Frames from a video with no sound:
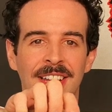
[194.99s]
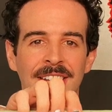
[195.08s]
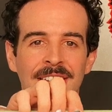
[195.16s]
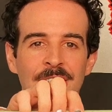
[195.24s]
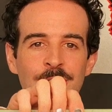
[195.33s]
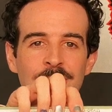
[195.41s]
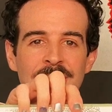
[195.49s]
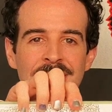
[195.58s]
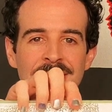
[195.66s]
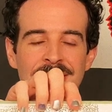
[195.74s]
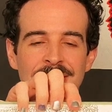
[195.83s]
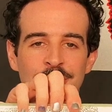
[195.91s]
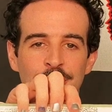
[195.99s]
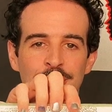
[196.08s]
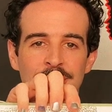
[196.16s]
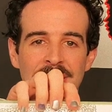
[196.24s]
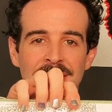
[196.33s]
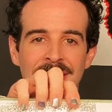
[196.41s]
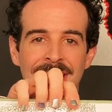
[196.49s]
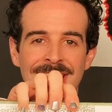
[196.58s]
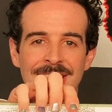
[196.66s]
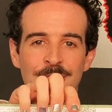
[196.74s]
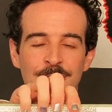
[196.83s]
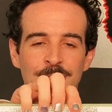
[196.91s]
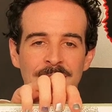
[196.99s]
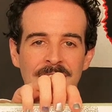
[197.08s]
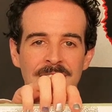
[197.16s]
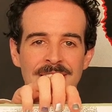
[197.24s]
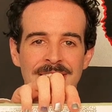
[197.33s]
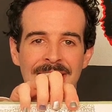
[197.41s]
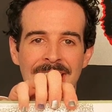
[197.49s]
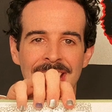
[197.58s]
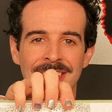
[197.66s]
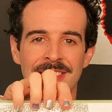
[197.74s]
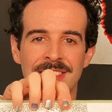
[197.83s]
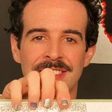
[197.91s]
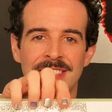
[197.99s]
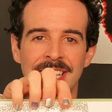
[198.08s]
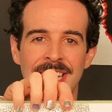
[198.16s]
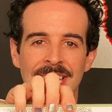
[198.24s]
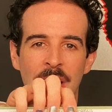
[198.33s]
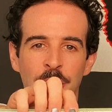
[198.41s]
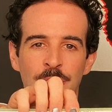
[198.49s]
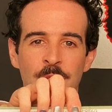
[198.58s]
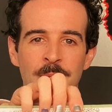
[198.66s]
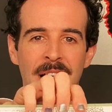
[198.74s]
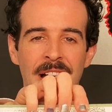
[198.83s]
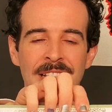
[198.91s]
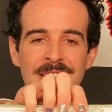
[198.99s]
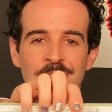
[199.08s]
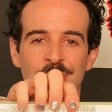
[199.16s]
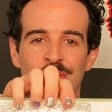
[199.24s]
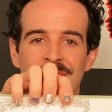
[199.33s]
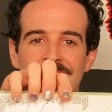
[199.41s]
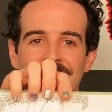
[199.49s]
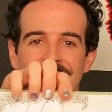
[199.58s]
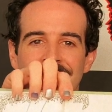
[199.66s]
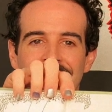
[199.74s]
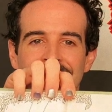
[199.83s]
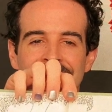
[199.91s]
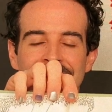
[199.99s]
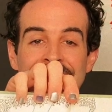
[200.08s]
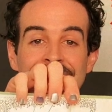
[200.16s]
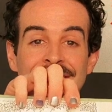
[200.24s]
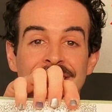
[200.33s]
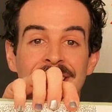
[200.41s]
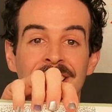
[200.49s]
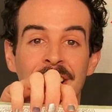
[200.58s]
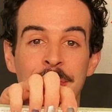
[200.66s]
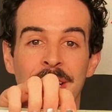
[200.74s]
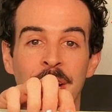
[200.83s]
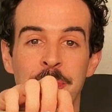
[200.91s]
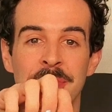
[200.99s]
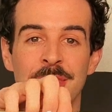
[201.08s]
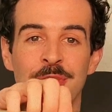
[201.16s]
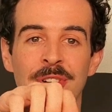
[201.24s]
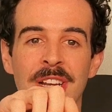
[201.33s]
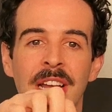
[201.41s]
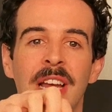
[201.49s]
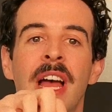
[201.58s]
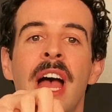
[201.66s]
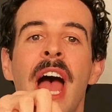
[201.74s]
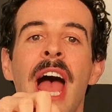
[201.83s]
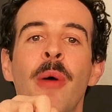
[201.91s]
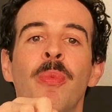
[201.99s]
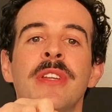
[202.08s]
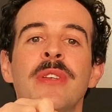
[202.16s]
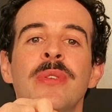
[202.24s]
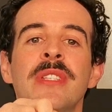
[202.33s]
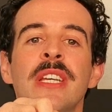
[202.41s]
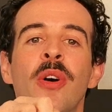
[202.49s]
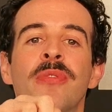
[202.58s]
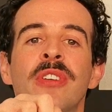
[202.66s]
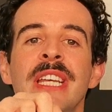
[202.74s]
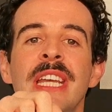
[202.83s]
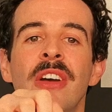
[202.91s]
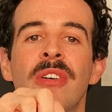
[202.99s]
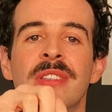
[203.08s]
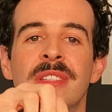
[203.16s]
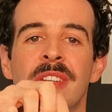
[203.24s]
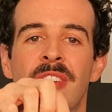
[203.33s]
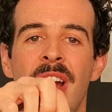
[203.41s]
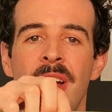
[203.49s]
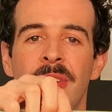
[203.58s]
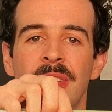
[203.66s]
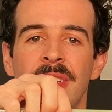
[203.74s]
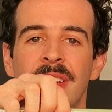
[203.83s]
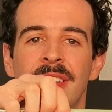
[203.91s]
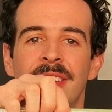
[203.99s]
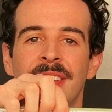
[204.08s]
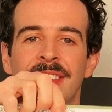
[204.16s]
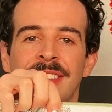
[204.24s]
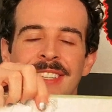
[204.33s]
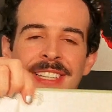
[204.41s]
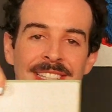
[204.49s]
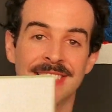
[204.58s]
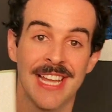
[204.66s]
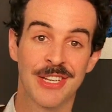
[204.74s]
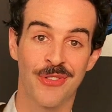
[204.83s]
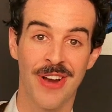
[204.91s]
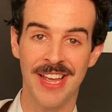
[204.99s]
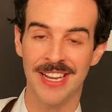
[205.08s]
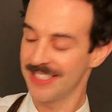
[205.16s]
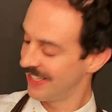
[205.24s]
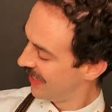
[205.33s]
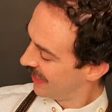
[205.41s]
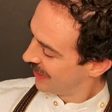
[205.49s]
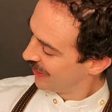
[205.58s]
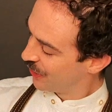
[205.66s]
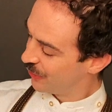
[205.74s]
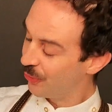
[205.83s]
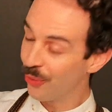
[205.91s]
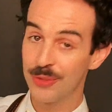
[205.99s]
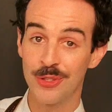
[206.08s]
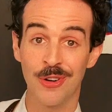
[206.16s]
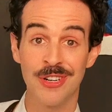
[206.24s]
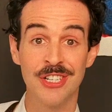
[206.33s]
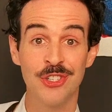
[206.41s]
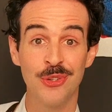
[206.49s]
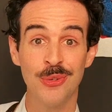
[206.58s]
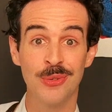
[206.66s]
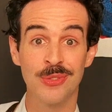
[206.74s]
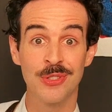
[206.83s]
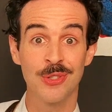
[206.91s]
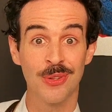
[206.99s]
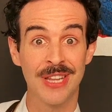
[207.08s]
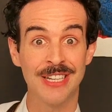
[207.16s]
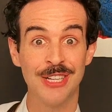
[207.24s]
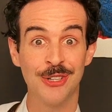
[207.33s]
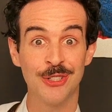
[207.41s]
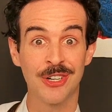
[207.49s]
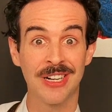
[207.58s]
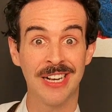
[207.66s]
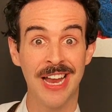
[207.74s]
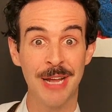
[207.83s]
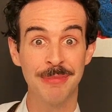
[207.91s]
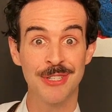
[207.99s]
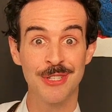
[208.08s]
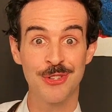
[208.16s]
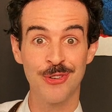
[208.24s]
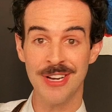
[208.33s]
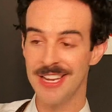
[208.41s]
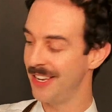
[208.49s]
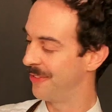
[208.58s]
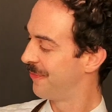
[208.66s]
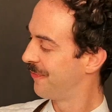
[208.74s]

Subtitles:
Can you see his little feet and little fingers and hands sticking out from behind the tree? He's climbing up the tree. And what do you see over here on the ground? That's right. Those are his shoes so that he could climb the tree.